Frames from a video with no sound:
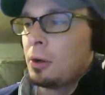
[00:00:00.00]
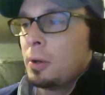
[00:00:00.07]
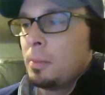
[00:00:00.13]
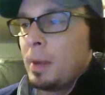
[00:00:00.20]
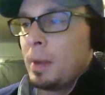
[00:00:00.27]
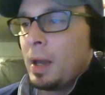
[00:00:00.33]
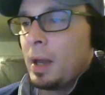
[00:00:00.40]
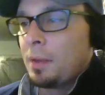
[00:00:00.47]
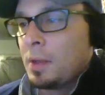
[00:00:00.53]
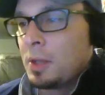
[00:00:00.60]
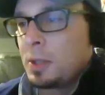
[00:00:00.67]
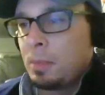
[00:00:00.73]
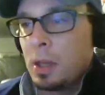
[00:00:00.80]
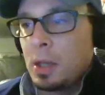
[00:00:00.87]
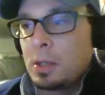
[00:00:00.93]
had heard about
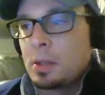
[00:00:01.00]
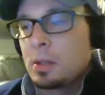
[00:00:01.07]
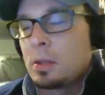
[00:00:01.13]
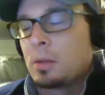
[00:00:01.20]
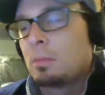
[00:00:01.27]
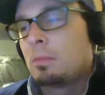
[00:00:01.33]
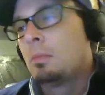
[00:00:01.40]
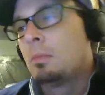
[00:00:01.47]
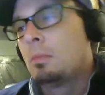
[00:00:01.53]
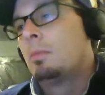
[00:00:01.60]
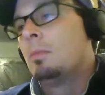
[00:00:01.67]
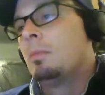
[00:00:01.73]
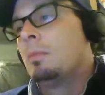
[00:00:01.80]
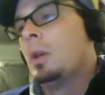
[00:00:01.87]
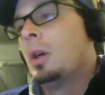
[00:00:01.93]
this place
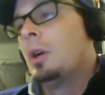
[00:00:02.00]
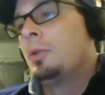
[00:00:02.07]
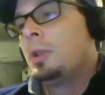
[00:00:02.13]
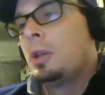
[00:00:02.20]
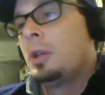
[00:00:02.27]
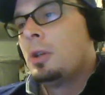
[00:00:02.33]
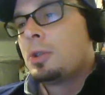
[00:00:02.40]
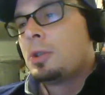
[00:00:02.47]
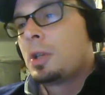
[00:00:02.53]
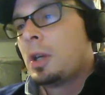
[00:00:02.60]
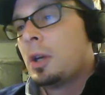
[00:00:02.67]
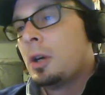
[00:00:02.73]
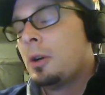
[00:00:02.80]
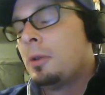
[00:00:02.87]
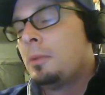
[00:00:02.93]
years
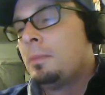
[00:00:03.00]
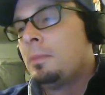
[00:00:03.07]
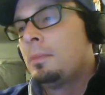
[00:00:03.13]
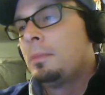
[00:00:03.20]
ago.